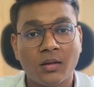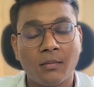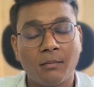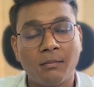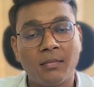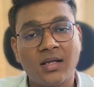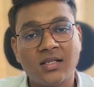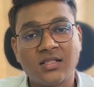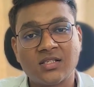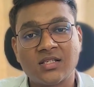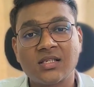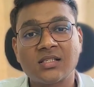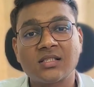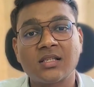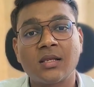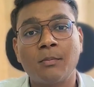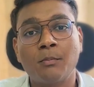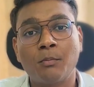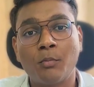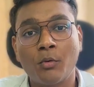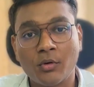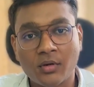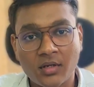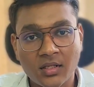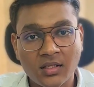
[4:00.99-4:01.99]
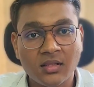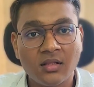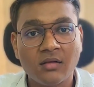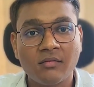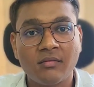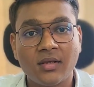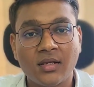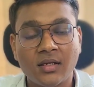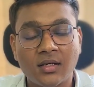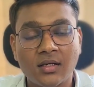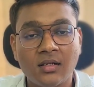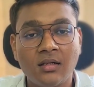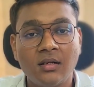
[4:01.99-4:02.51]
by just importing the
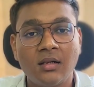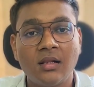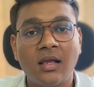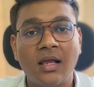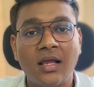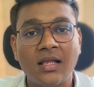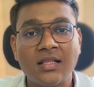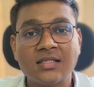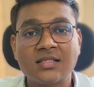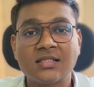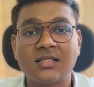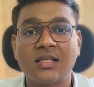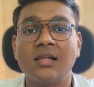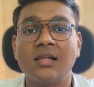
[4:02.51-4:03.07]
vehicle and